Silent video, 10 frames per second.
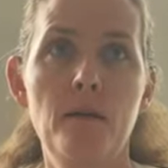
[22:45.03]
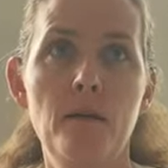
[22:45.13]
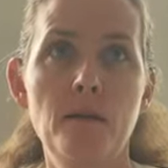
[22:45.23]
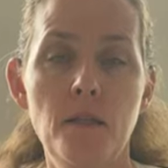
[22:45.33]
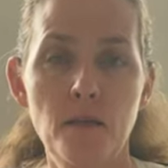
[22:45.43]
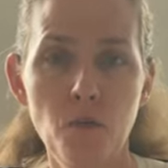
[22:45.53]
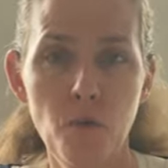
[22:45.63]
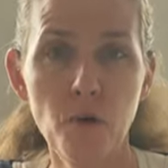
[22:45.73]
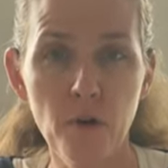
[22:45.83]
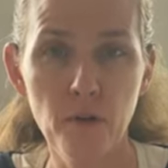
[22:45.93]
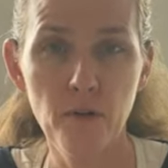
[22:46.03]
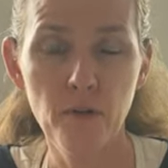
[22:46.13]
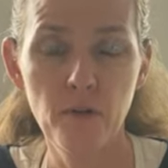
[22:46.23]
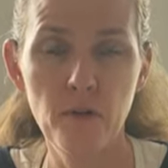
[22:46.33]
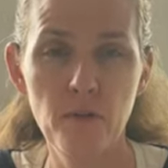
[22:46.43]
it takes work,
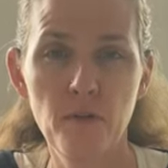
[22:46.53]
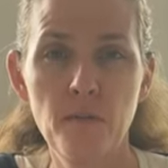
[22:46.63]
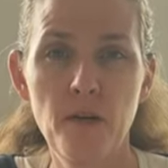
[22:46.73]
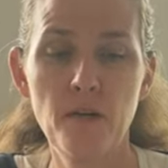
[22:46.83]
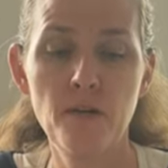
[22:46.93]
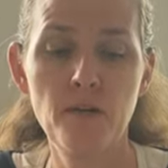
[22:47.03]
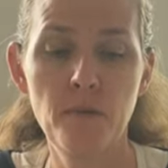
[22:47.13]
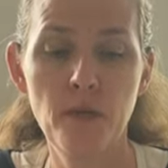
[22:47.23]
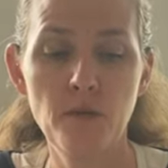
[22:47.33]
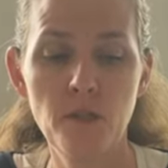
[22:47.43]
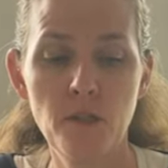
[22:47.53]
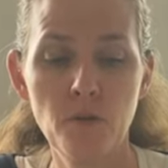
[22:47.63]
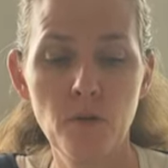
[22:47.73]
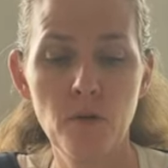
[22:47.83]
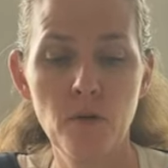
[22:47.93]
you know, marriage
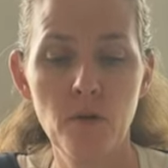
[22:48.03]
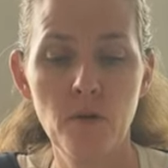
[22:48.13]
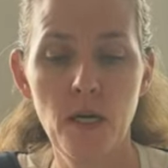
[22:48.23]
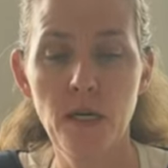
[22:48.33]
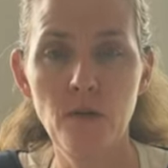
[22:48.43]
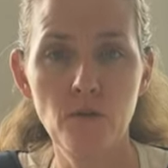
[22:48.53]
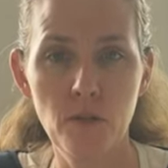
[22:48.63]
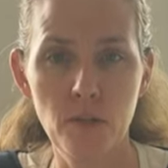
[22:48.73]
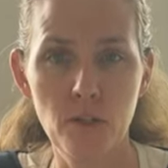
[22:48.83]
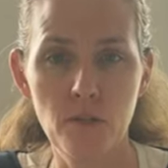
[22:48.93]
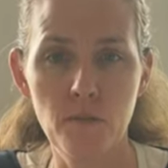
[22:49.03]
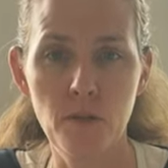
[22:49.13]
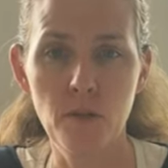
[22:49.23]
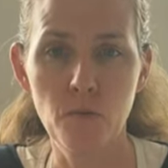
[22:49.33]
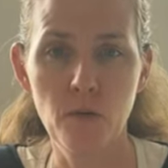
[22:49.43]
takes work, any relationship
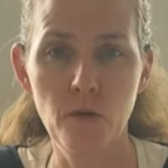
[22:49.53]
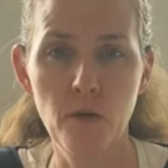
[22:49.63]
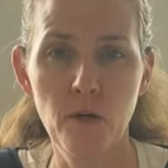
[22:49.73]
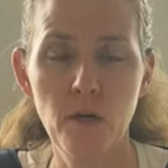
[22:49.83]
takes work,